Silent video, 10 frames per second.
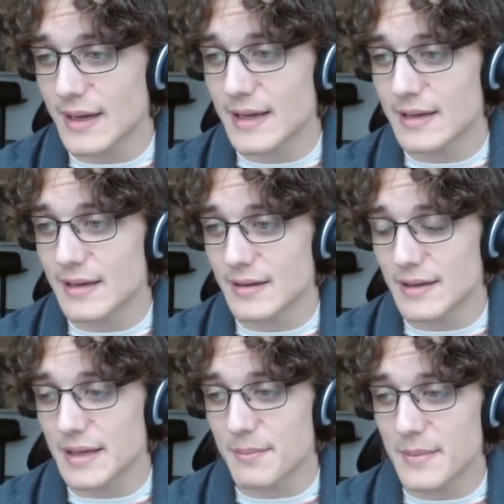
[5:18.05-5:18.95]
in
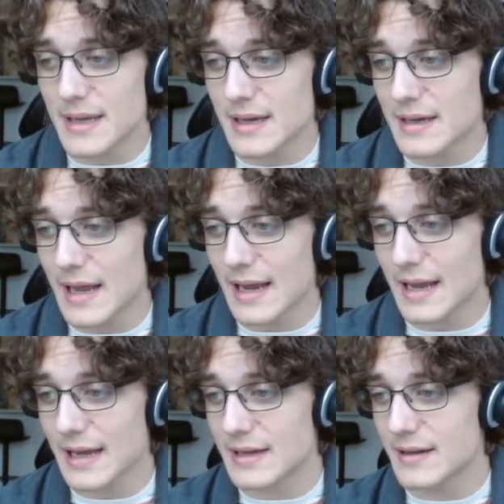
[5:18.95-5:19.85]
the mean
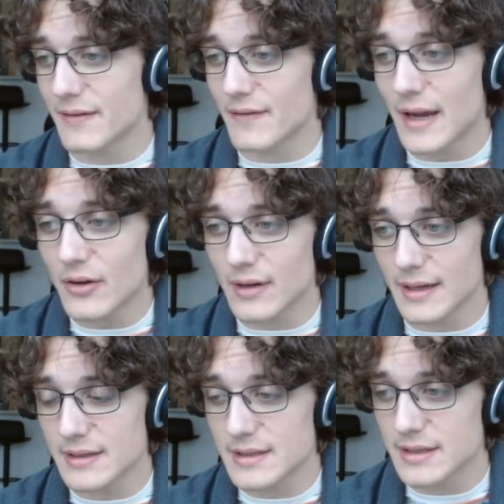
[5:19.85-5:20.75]
and
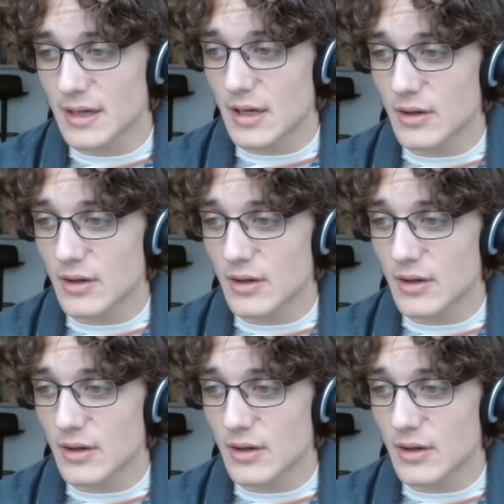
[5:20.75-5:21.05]
variance